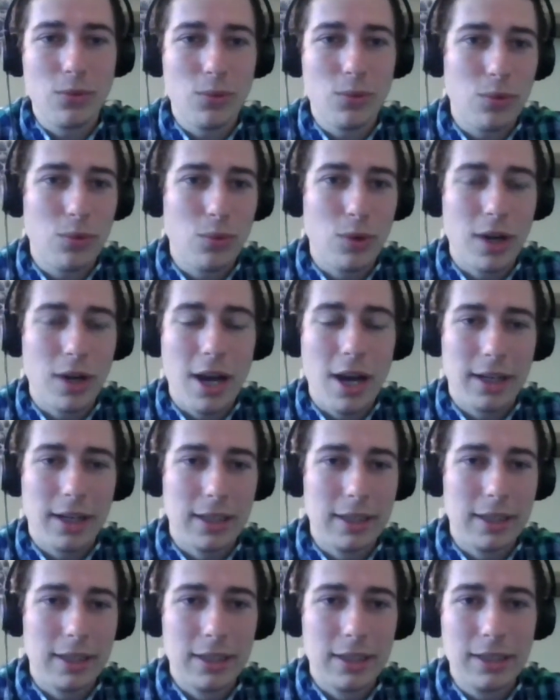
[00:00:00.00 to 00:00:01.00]
we're not going
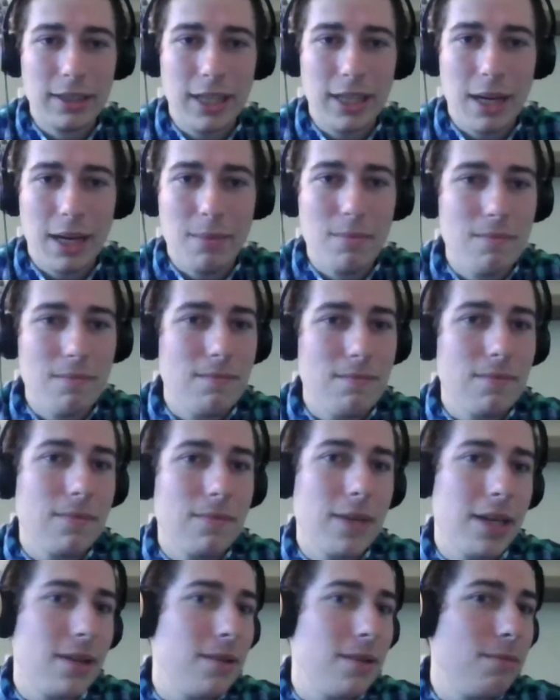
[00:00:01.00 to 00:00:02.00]
to come
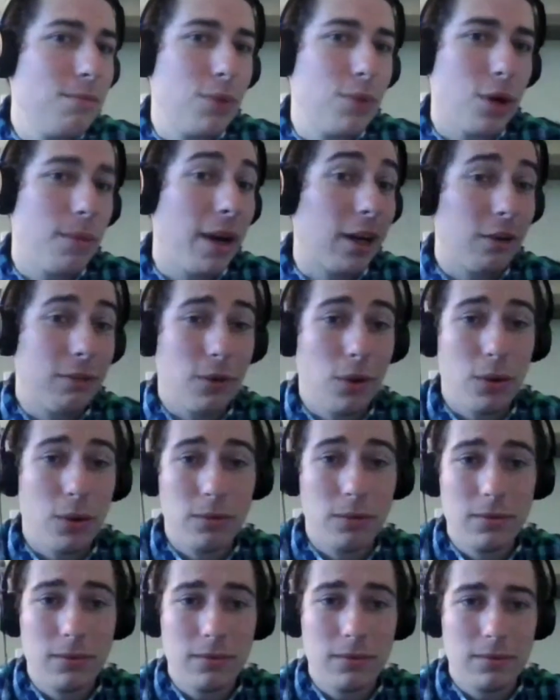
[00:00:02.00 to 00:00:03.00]
put a microphone
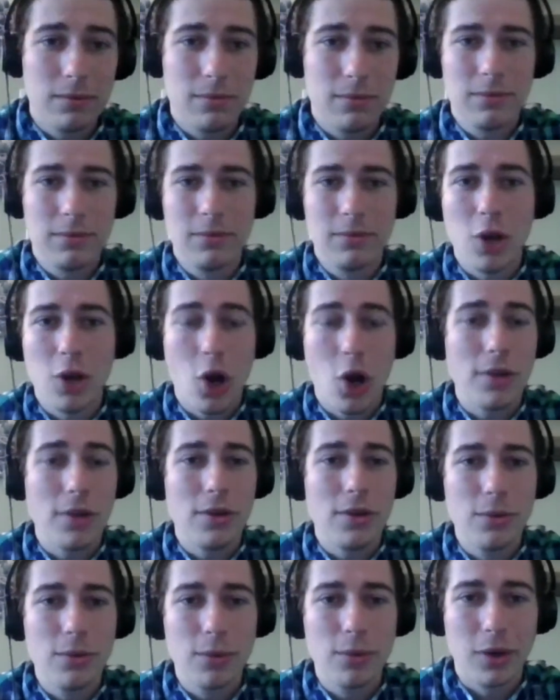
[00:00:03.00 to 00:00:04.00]
on
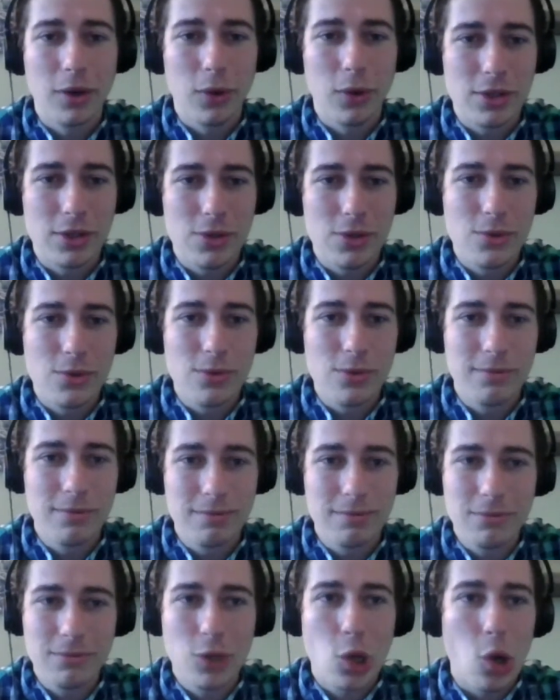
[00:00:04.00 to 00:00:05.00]
you. We're going to
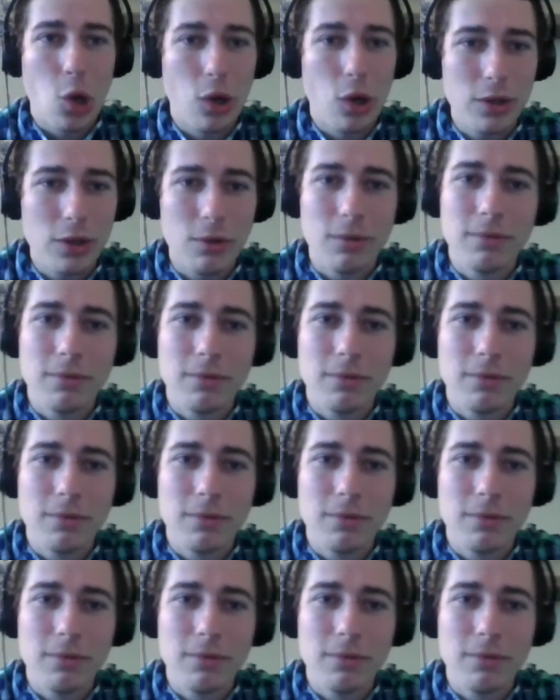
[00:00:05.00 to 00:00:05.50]
call you.